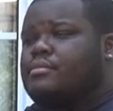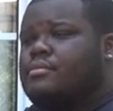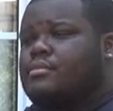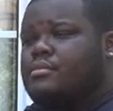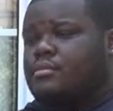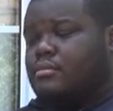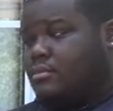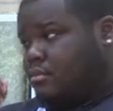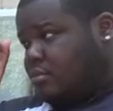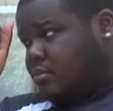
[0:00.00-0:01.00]

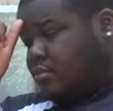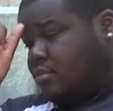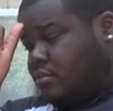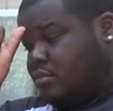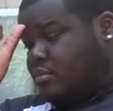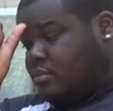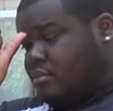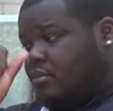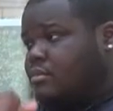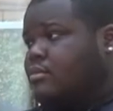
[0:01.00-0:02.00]

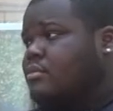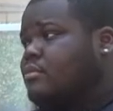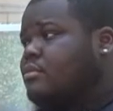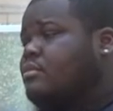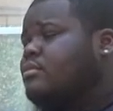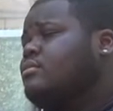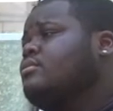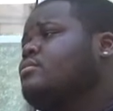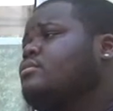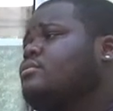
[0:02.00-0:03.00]

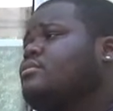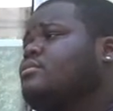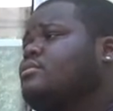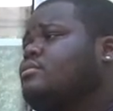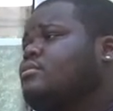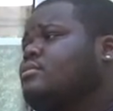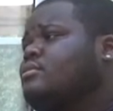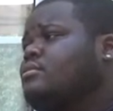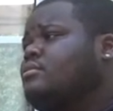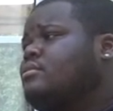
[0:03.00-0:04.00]

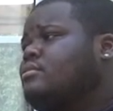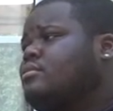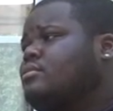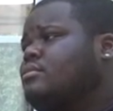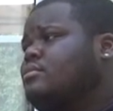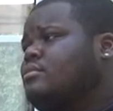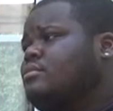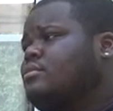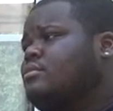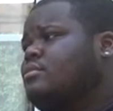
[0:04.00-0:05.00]

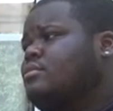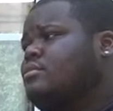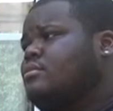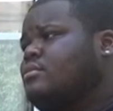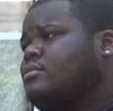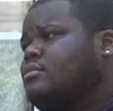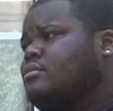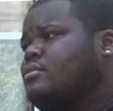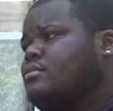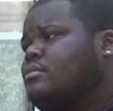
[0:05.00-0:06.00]

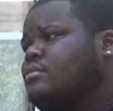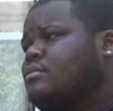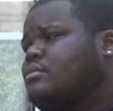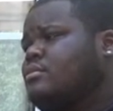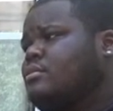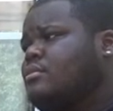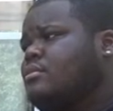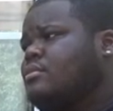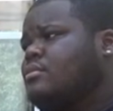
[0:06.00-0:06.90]
(not speaking)